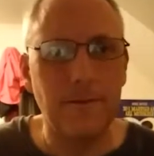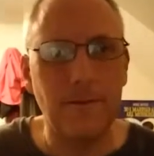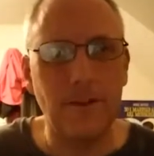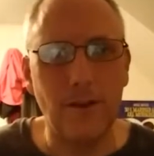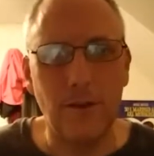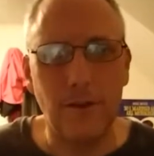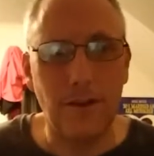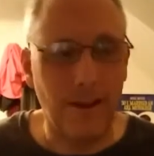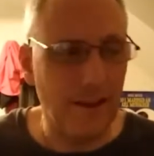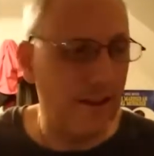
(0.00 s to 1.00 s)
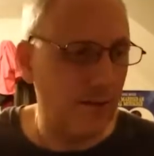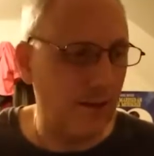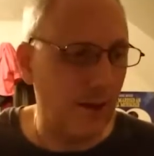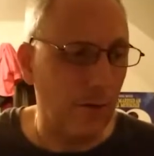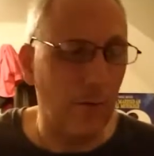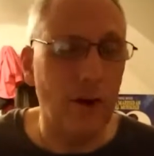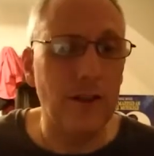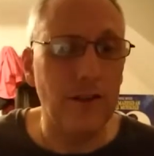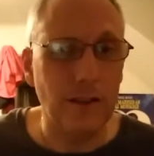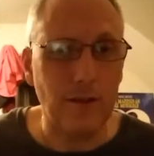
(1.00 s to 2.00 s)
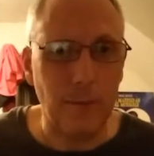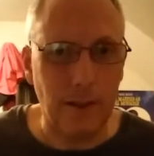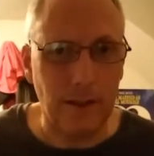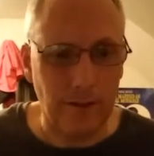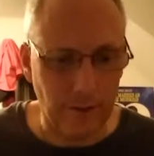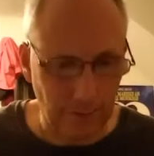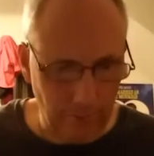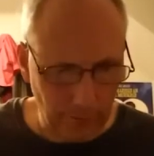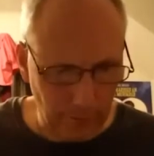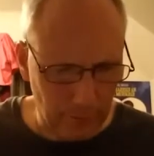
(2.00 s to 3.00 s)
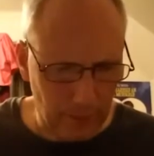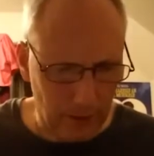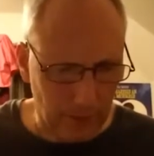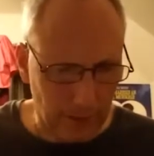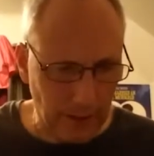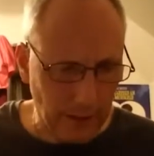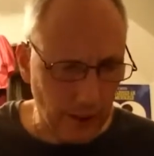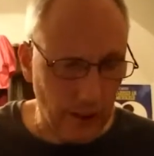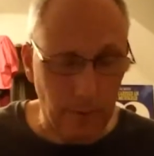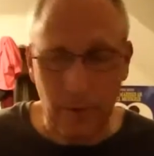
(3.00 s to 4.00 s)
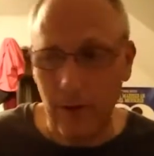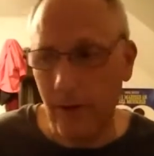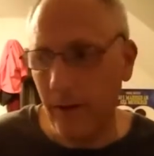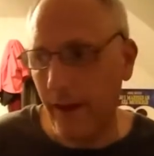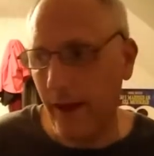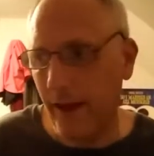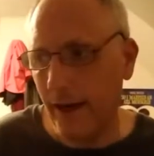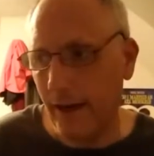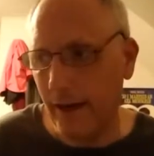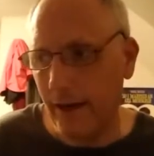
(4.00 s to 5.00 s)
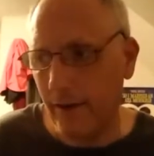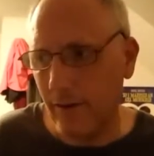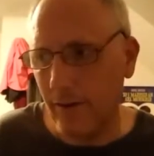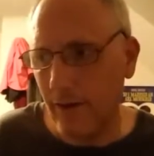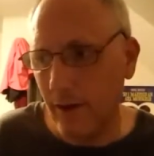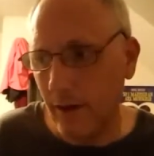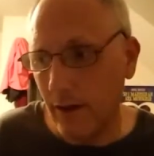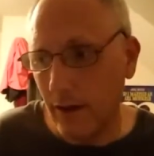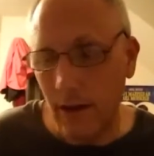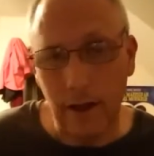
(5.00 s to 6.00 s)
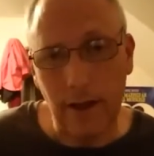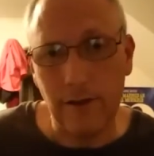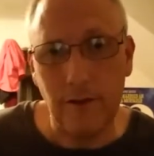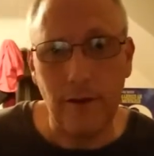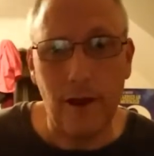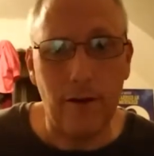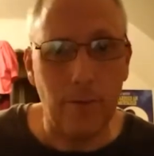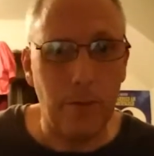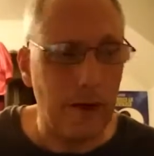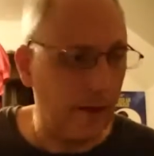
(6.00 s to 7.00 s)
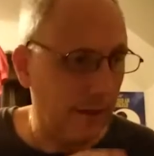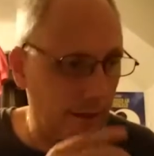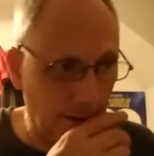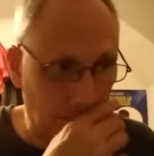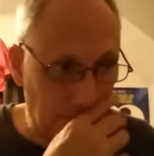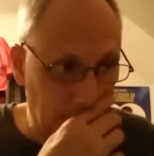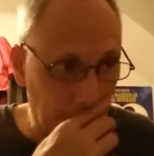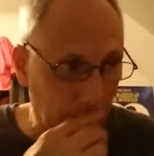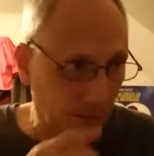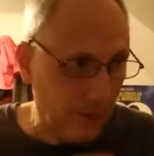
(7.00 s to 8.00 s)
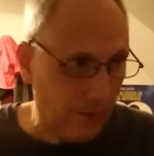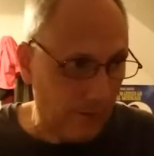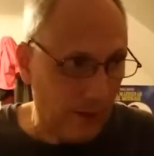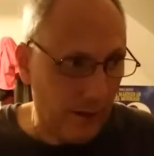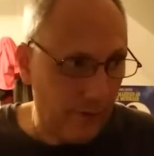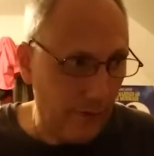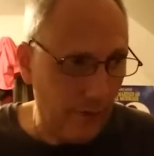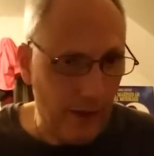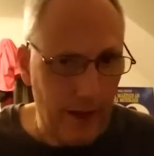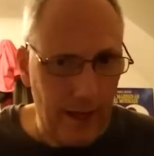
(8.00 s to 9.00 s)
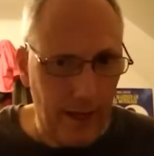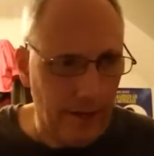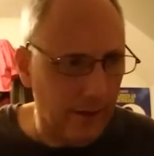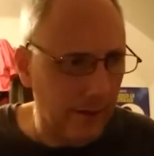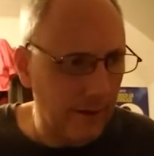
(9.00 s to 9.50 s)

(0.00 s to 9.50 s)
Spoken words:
So this set was expensive. You can probably get it cheaper than that now, unless it's out of print, and then you probably couldn't even get it for that.